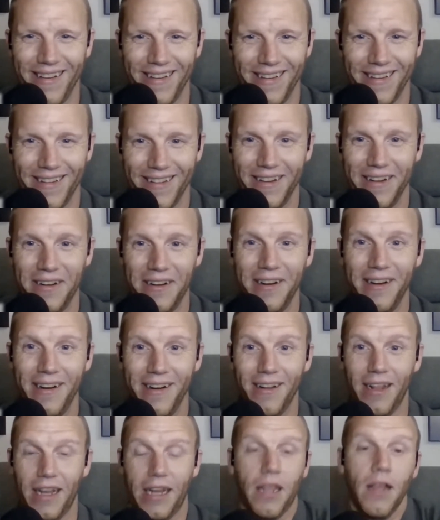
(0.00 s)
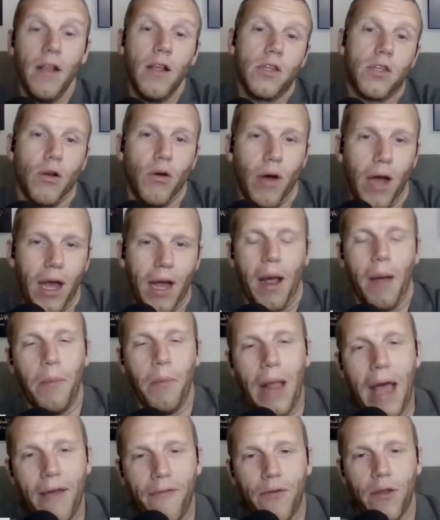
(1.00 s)
yeah. Like, so I,
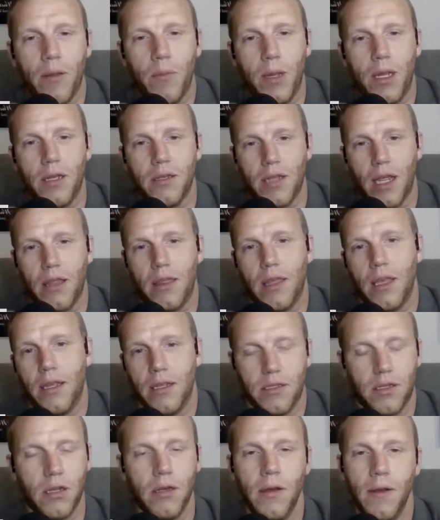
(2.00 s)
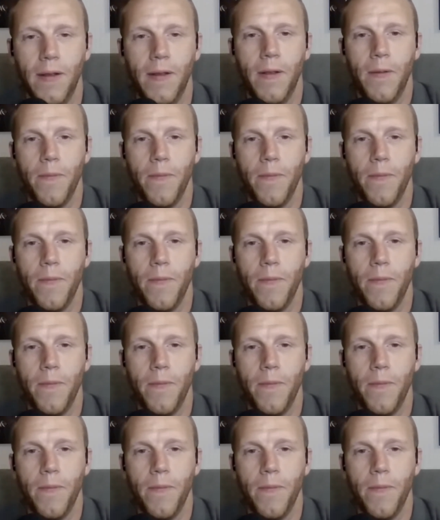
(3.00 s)
I'm laughing because I think it's